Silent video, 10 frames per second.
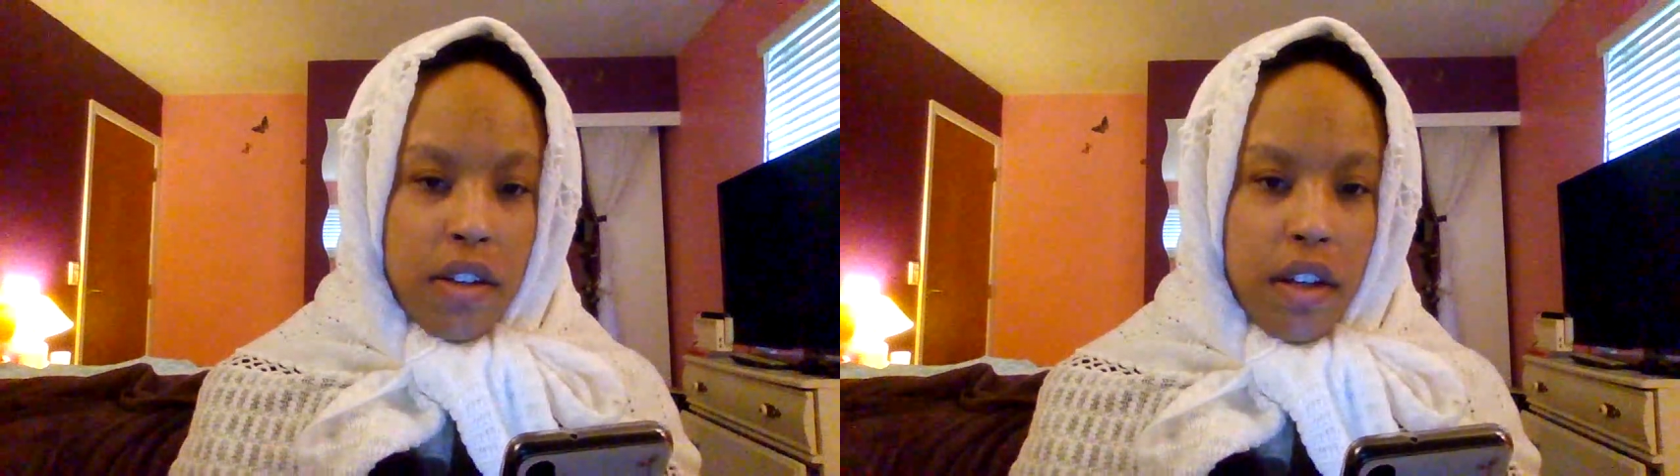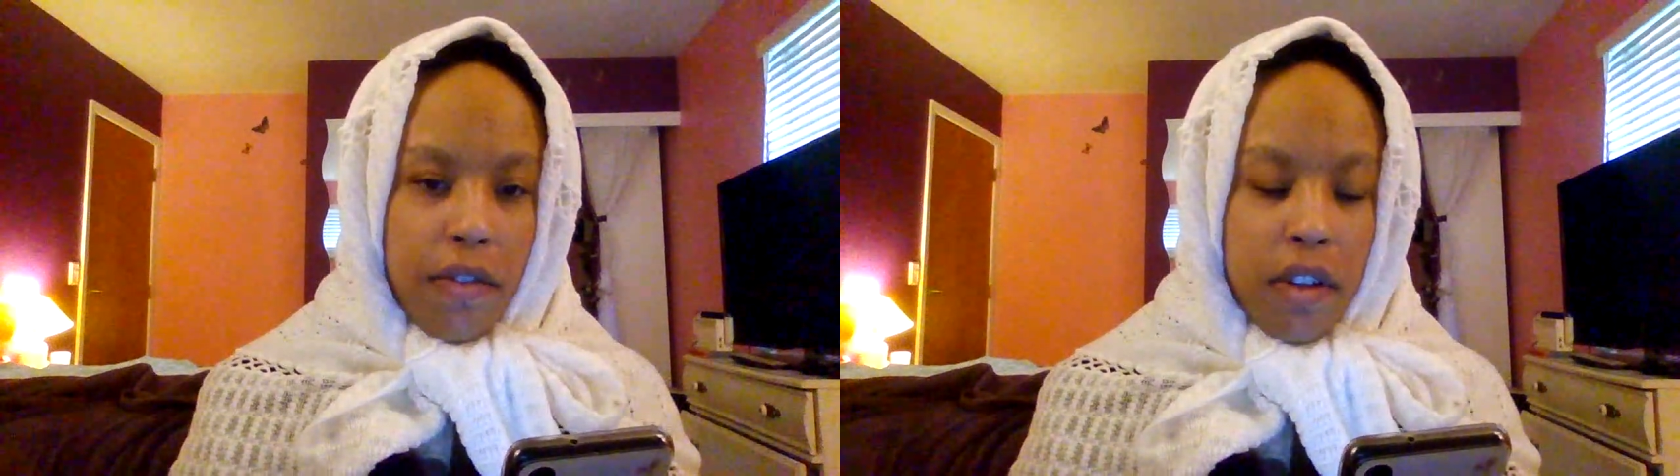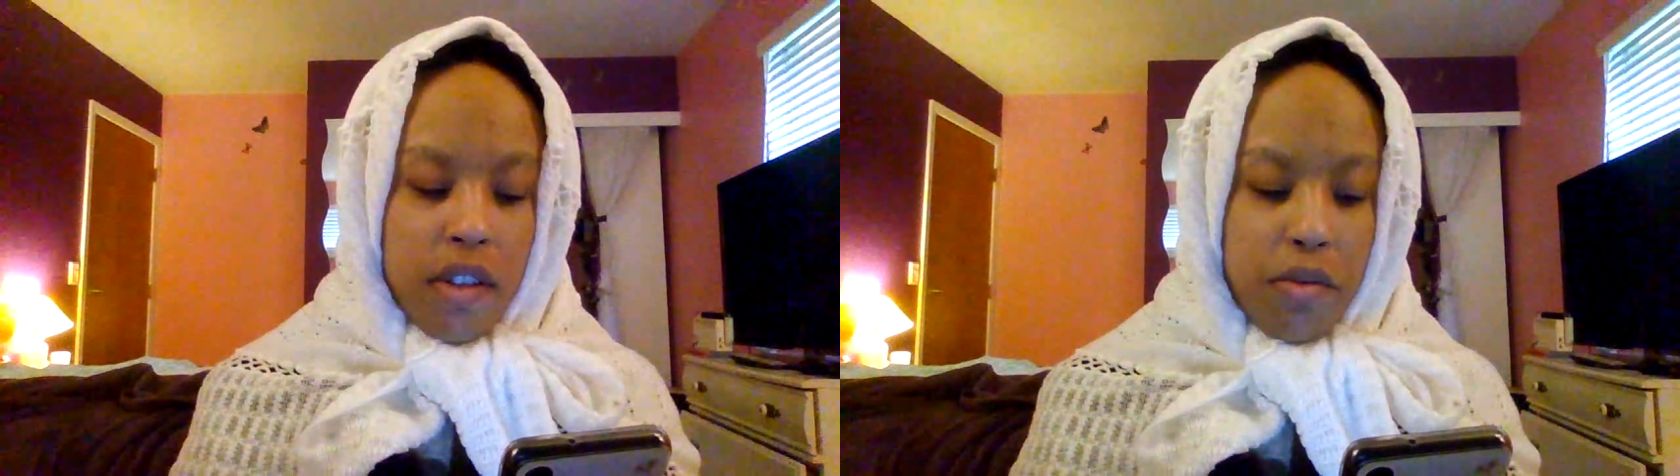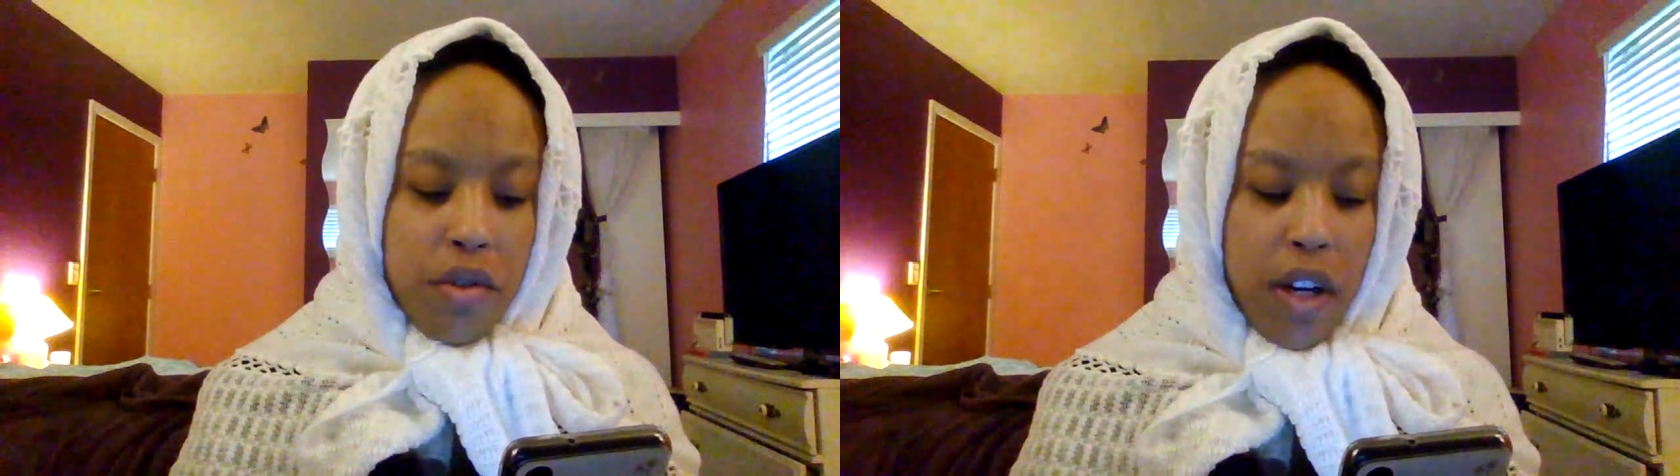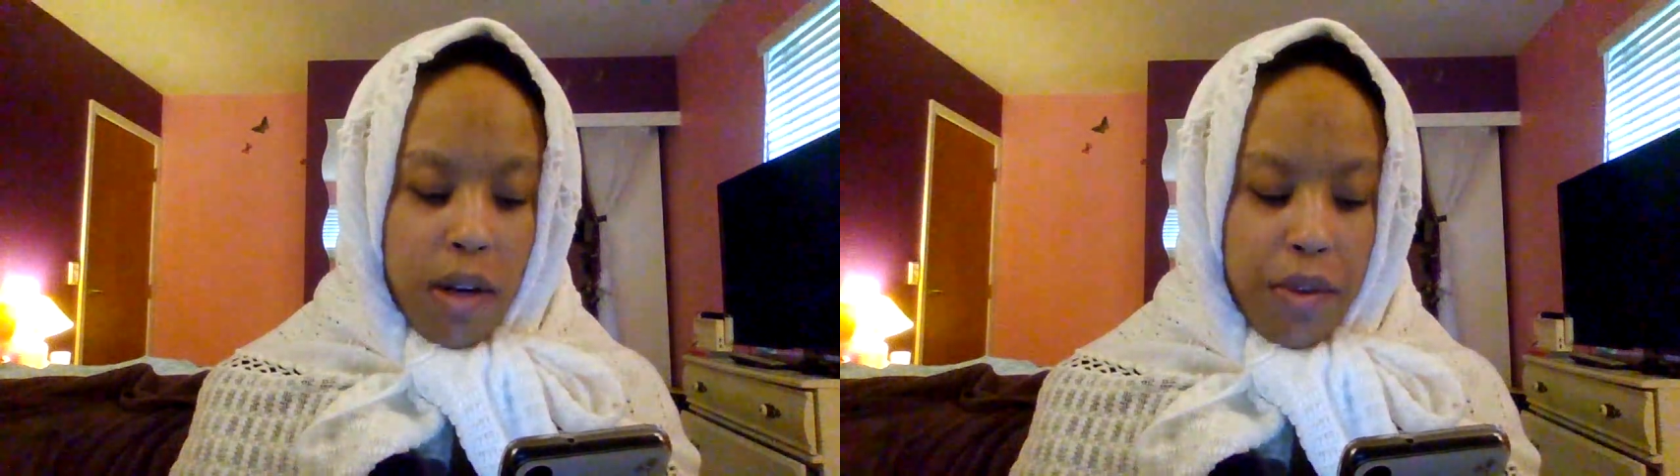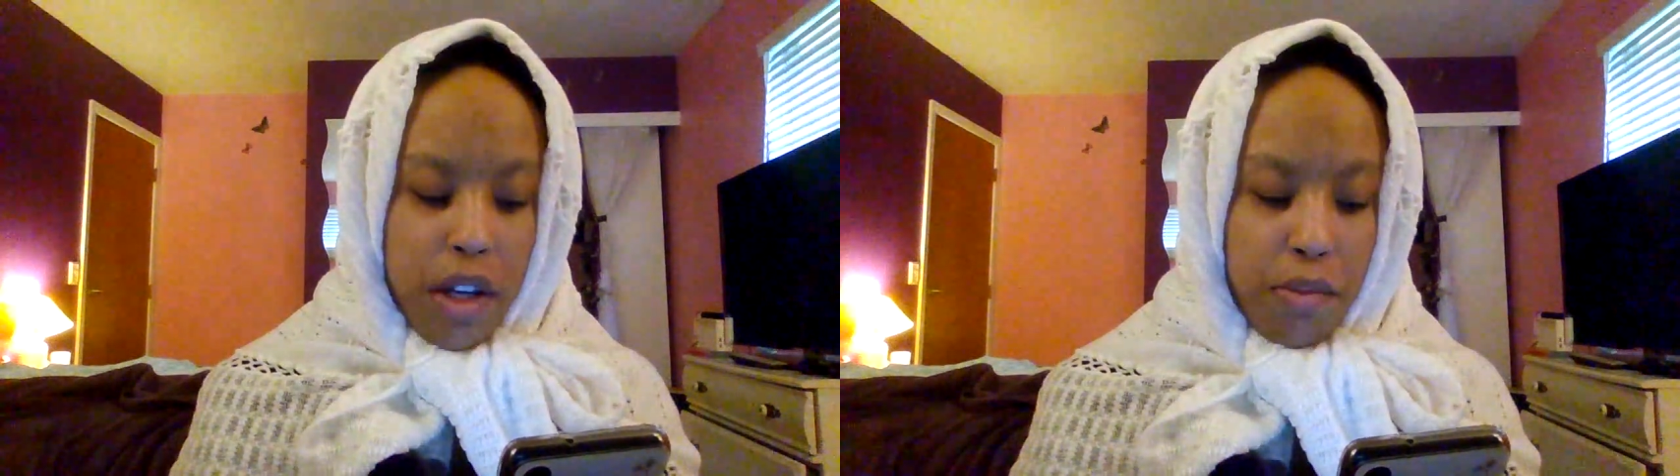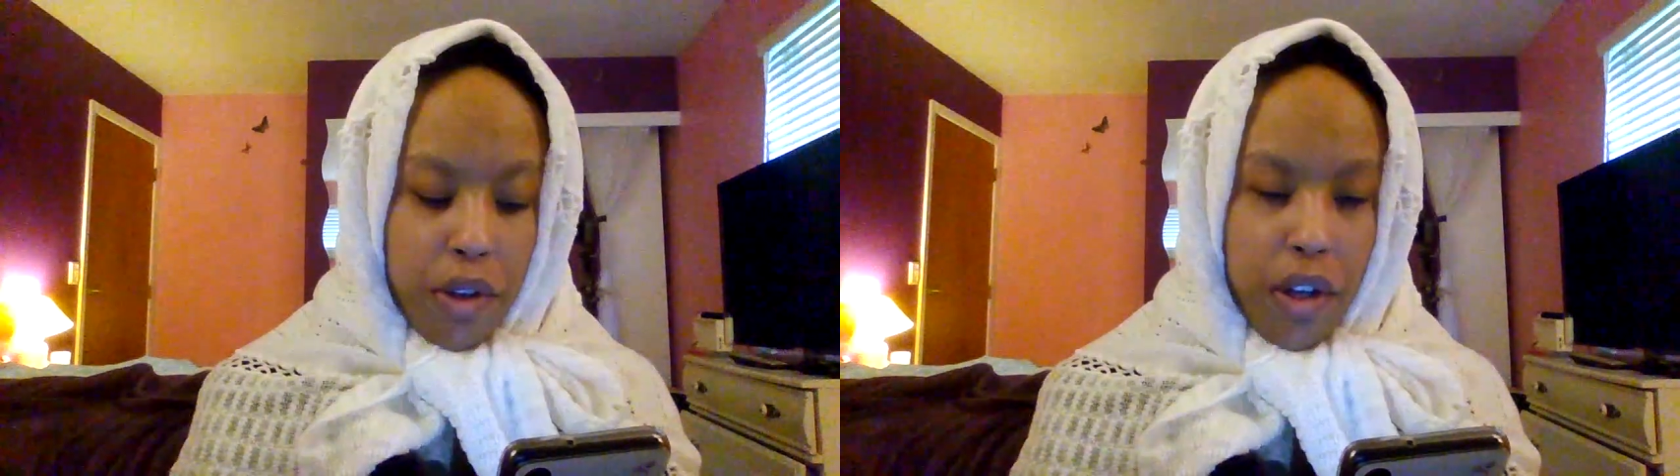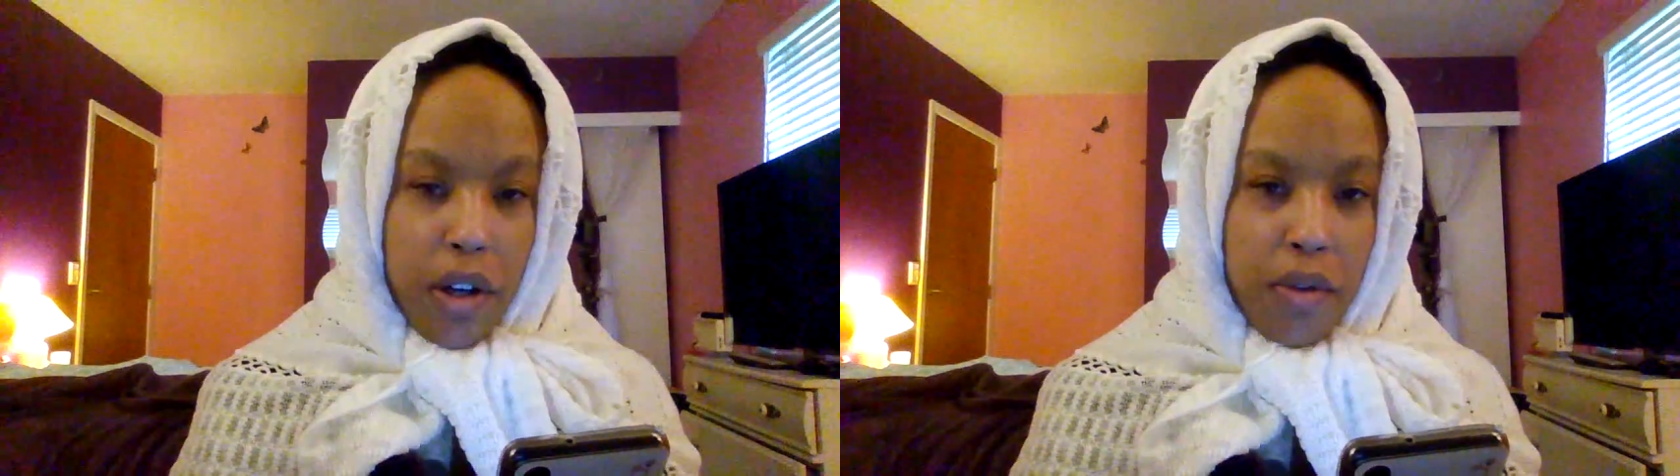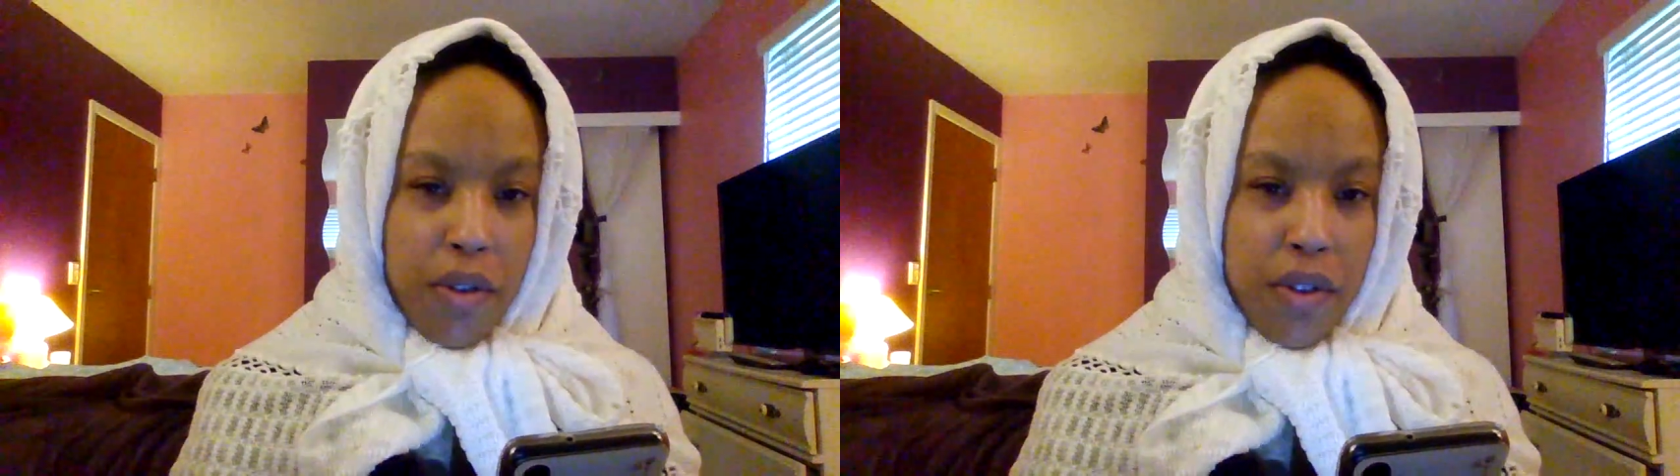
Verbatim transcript: definitely subscribe down below.